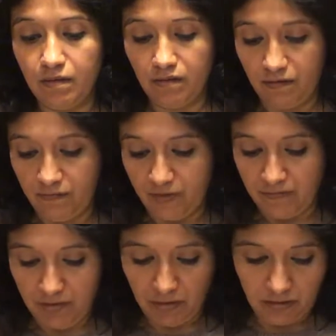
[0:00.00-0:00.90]
And
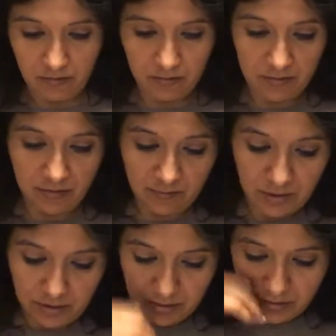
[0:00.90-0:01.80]
$5. Is that how
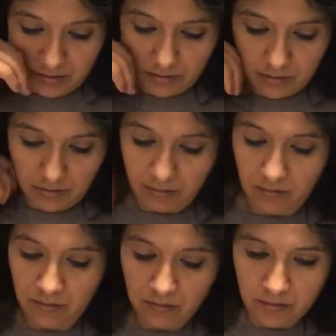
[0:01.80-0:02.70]
much it says here?
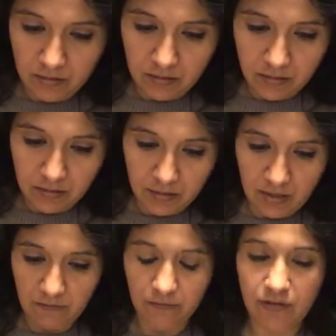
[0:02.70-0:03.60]

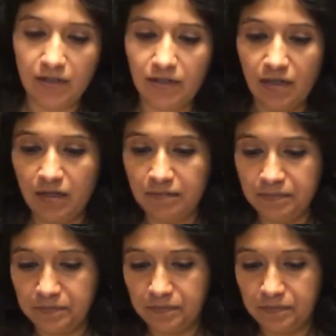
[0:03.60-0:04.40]
Yeah, $4.99.